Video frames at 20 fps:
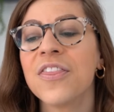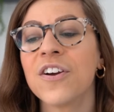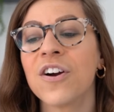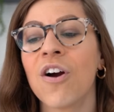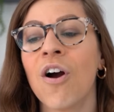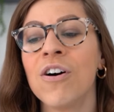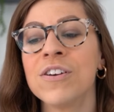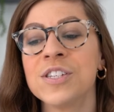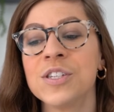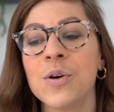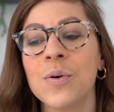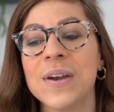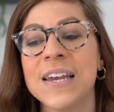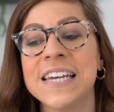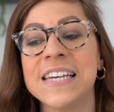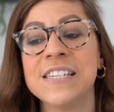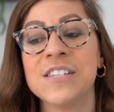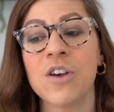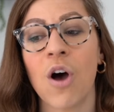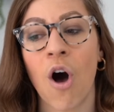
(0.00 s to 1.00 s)
There also
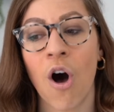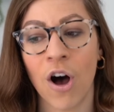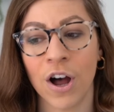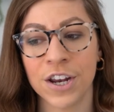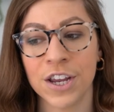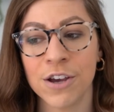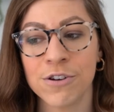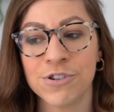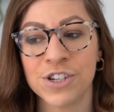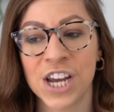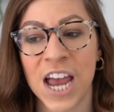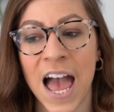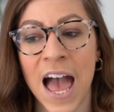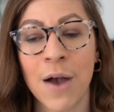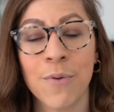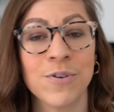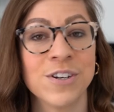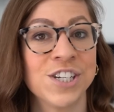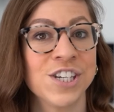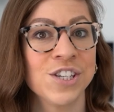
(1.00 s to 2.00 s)
is audio
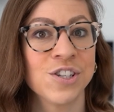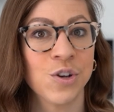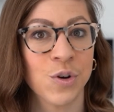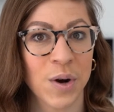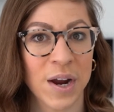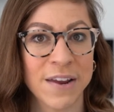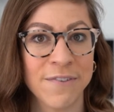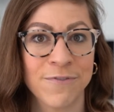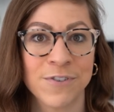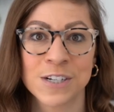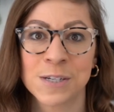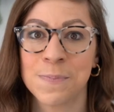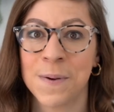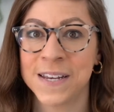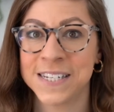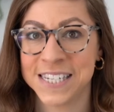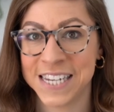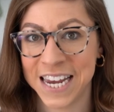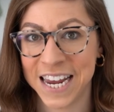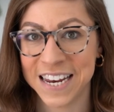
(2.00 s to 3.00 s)
chat, which is great for
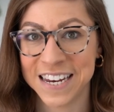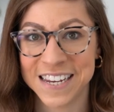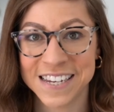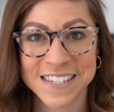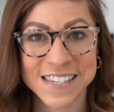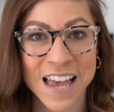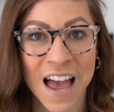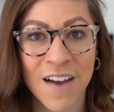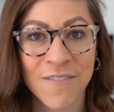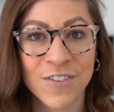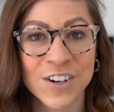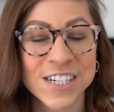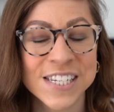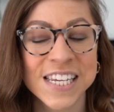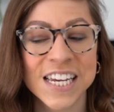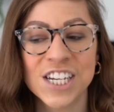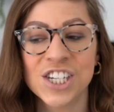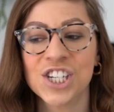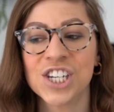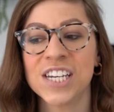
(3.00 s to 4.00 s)
spontaneous
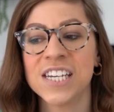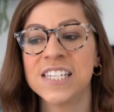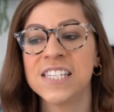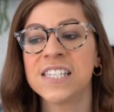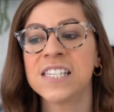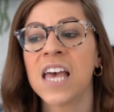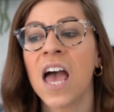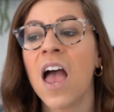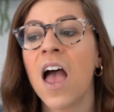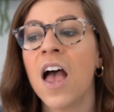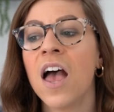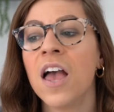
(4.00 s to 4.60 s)
conversations.